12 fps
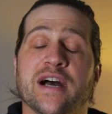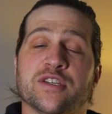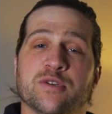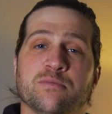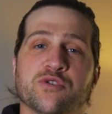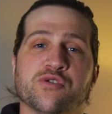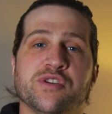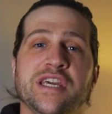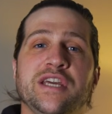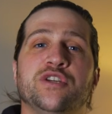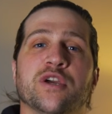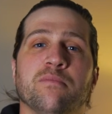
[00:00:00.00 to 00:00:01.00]
out some
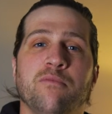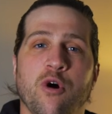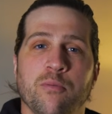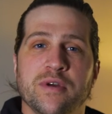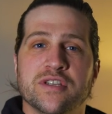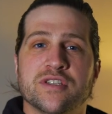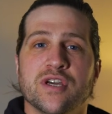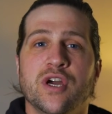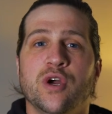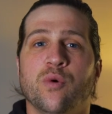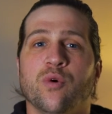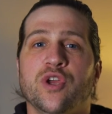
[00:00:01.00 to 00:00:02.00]
strategic moments
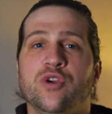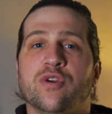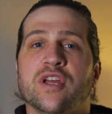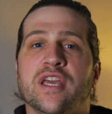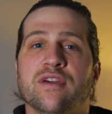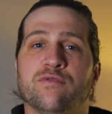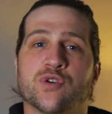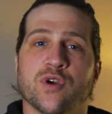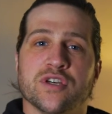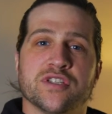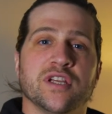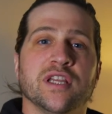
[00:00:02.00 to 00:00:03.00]
where you can give
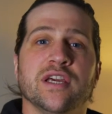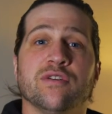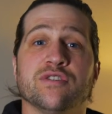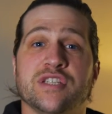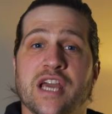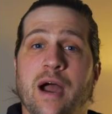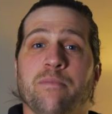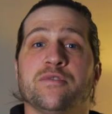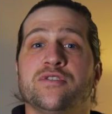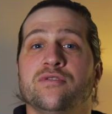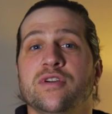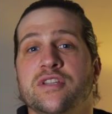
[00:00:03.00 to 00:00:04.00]
trusted leaders the
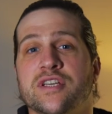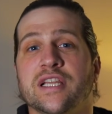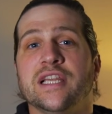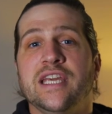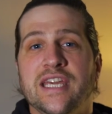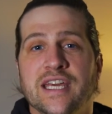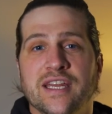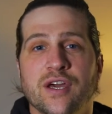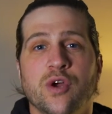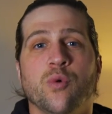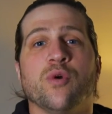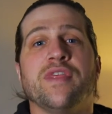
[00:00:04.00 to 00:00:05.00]
opportunity to lead
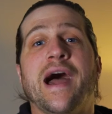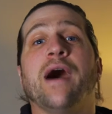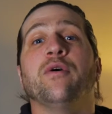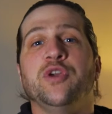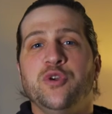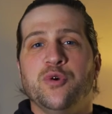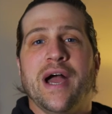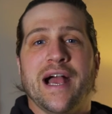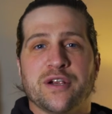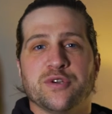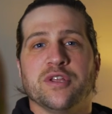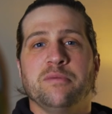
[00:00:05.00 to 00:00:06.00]
without you
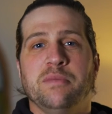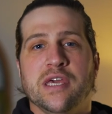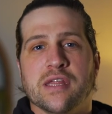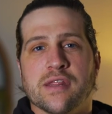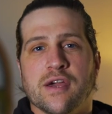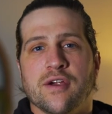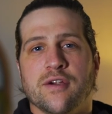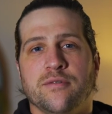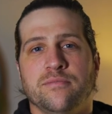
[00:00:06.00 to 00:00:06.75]
actually being there.